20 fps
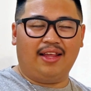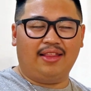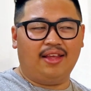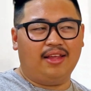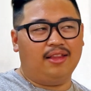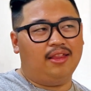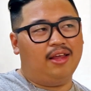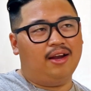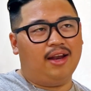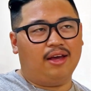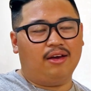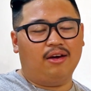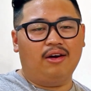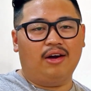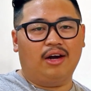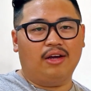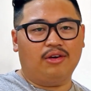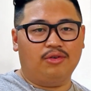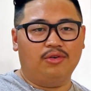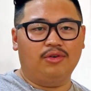and then they're like,
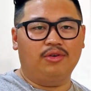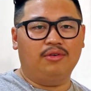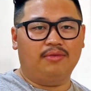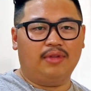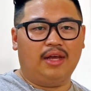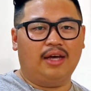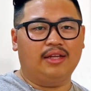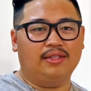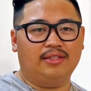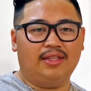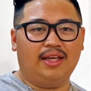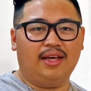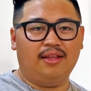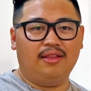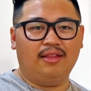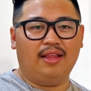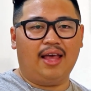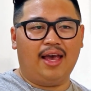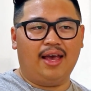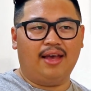alright, cool, I
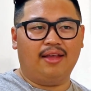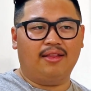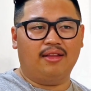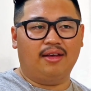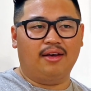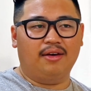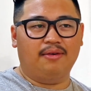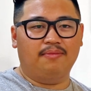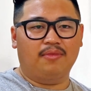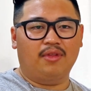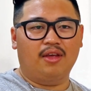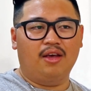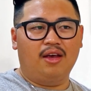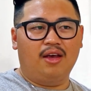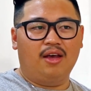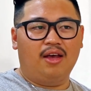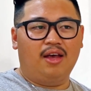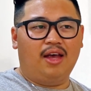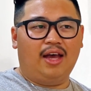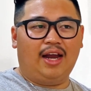understand. And
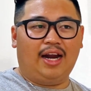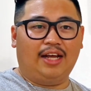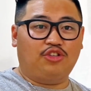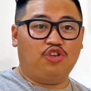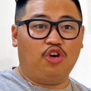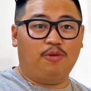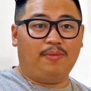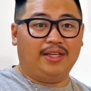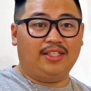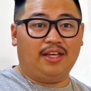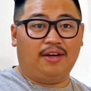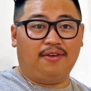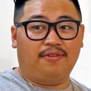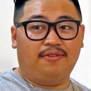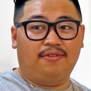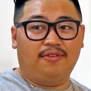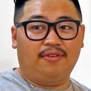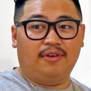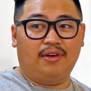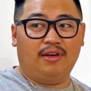I told myself,
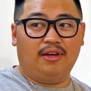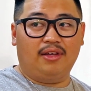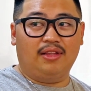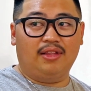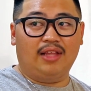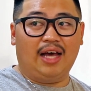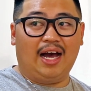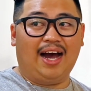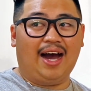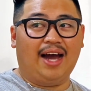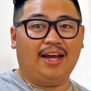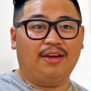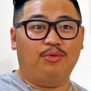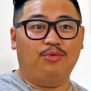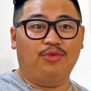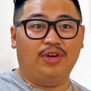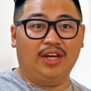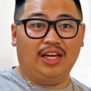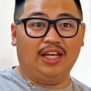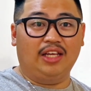I
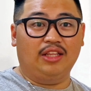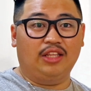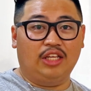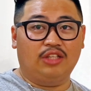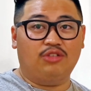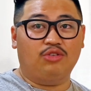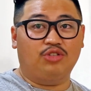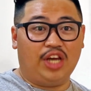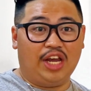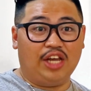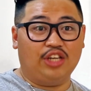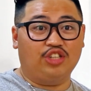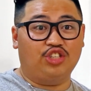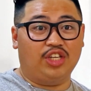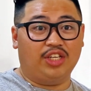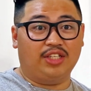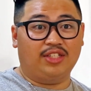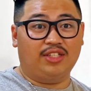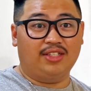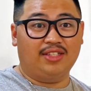really need to change
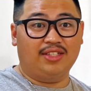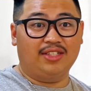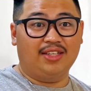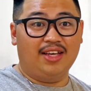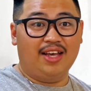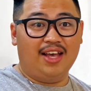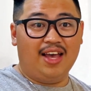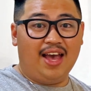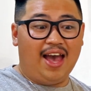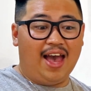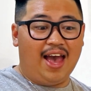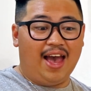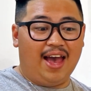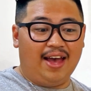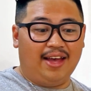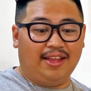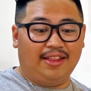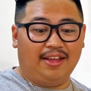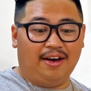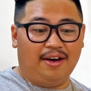this.
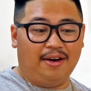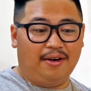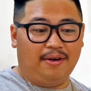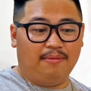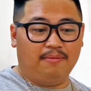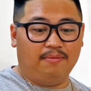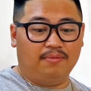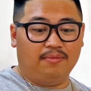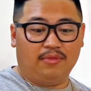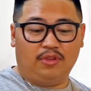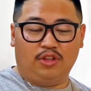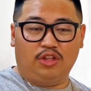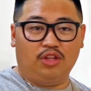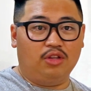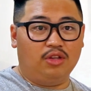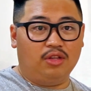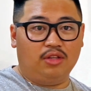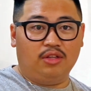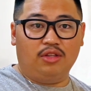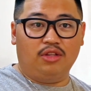And
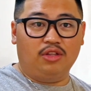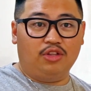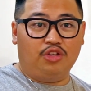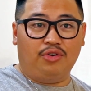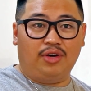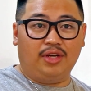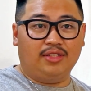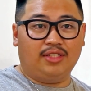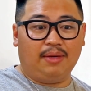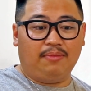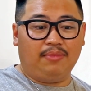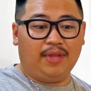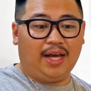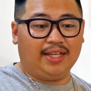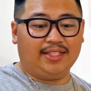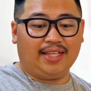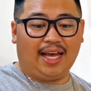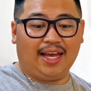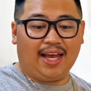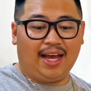during some
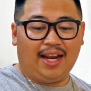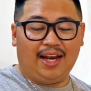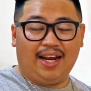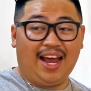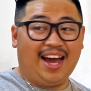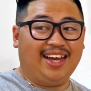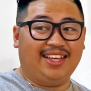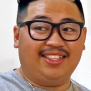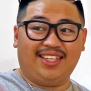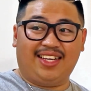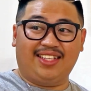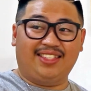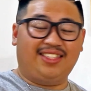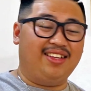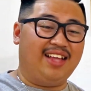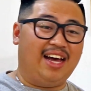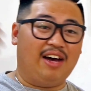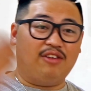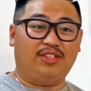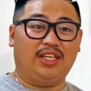nights, I get lines
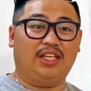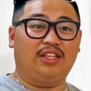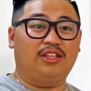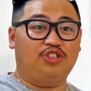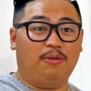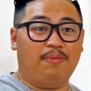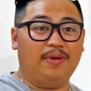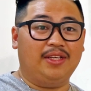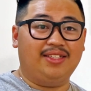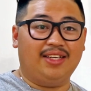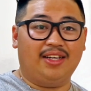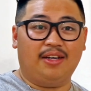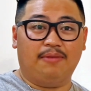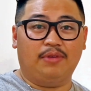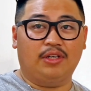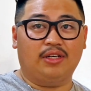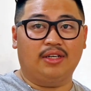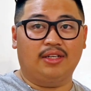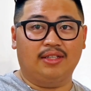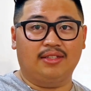until outside the shopping center
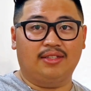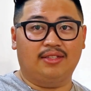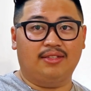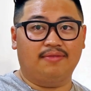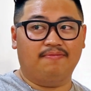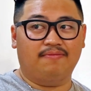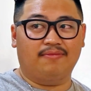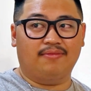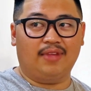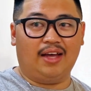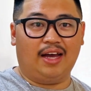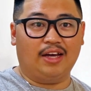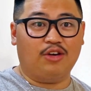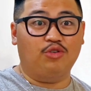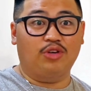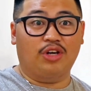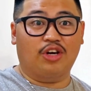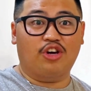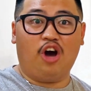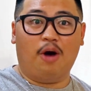because I
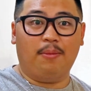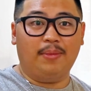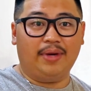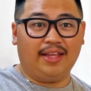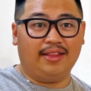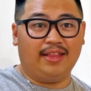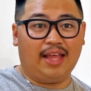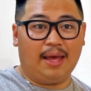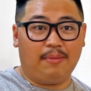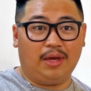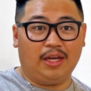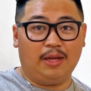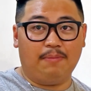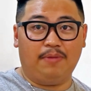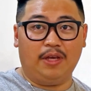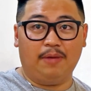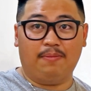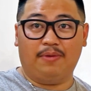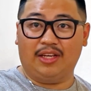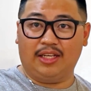couldn't accommodate that many
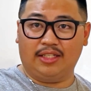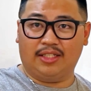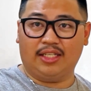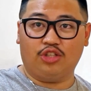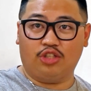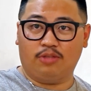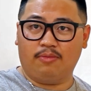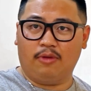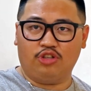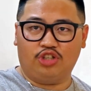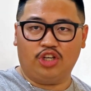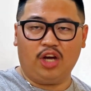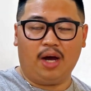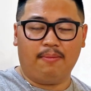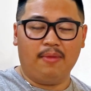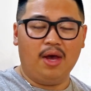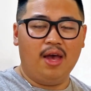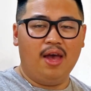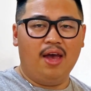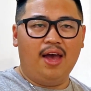people in such a small
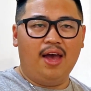shop.